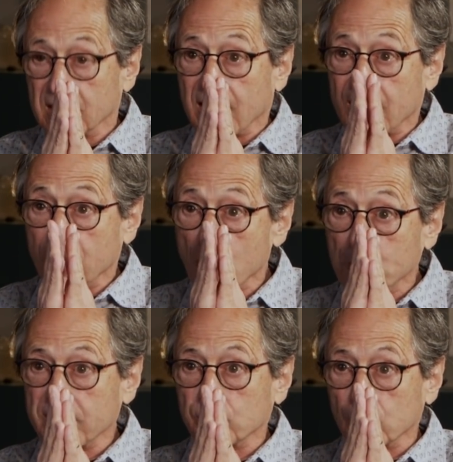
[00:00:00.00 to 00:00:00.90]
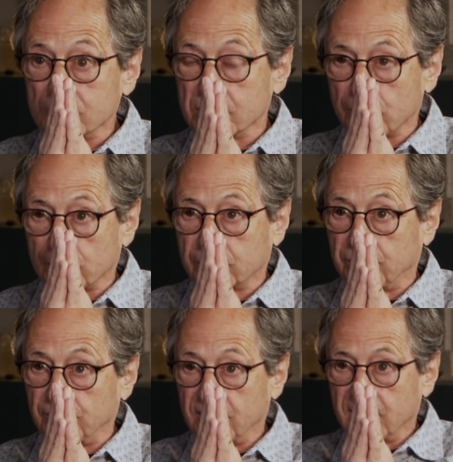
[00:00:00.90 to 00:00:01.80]
I hope it will also not
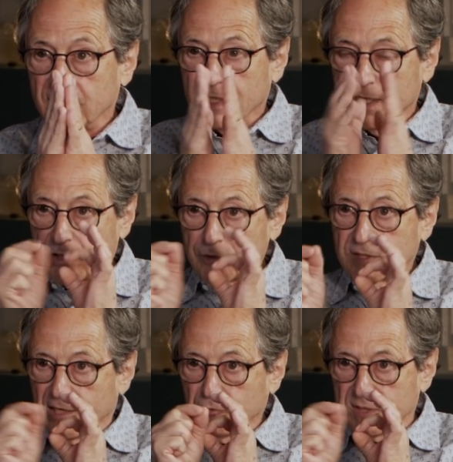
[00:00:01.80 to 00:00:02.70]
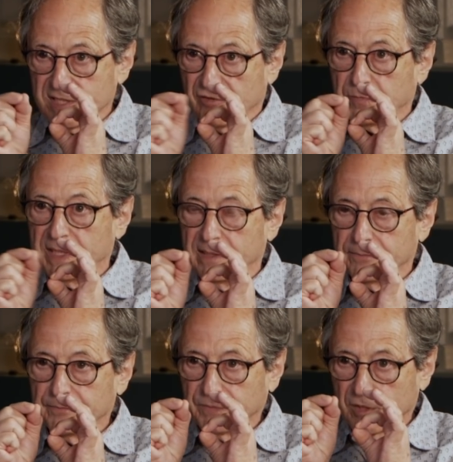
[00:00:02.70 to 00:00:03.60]
occur in those countries that have been
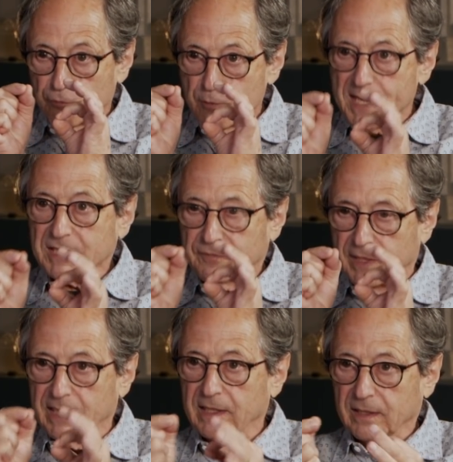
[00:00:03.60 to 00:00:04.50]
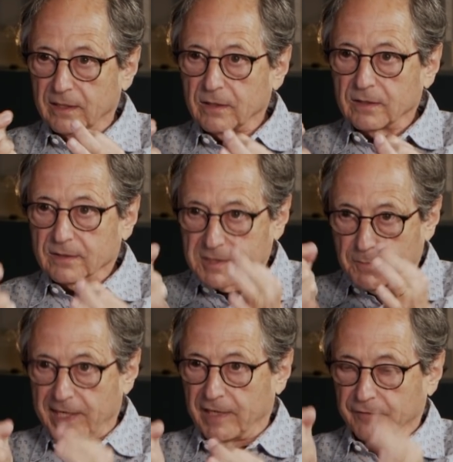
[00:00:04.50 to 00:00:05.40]
relatively
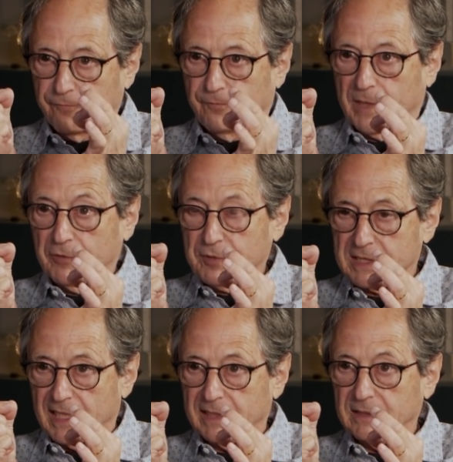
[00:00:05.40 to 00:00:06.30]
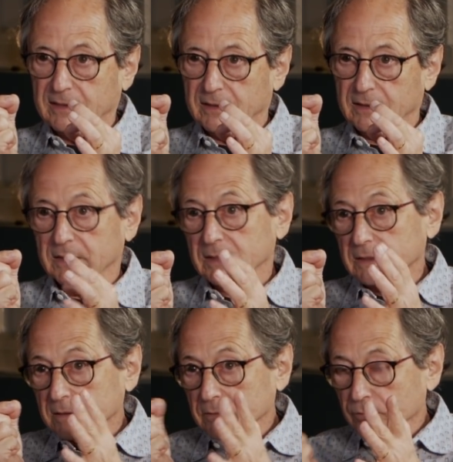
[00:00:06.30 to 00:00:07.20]
spared, countries like
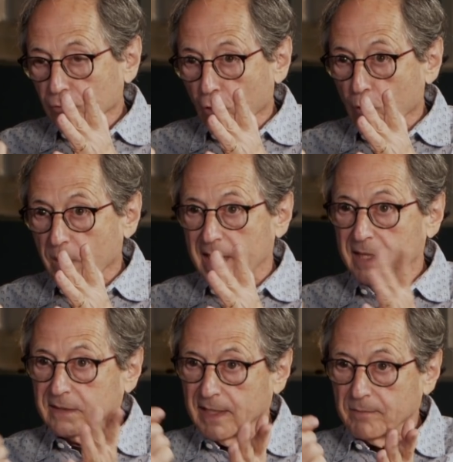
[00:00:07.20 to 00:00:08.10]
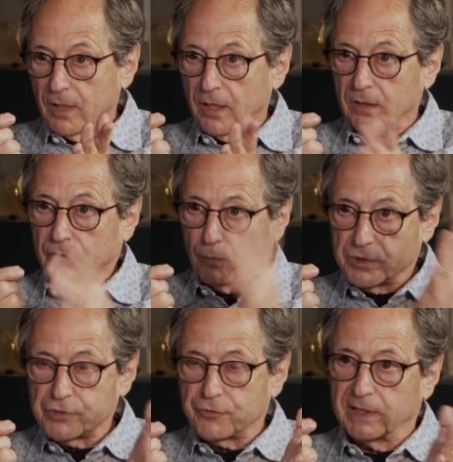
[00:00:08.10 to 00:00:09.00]
Norway, Denmark,
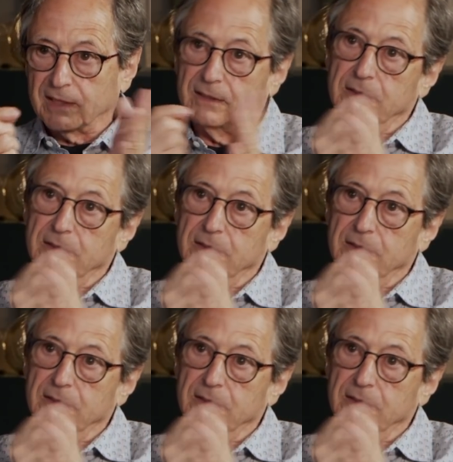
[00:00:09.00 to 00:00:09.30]
Austria,